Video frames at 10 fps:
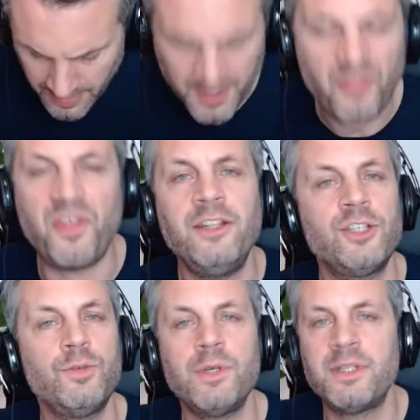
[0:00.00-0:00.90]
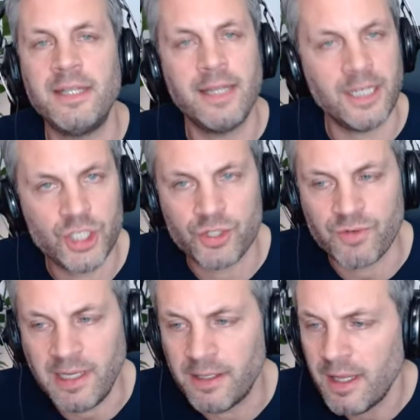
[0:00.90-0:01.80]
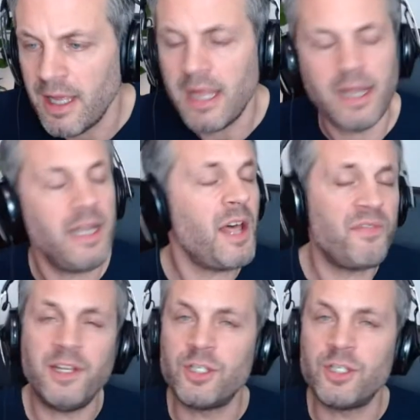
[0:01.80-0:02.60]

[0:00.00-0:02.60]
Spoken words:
Nothing to do with history, nothing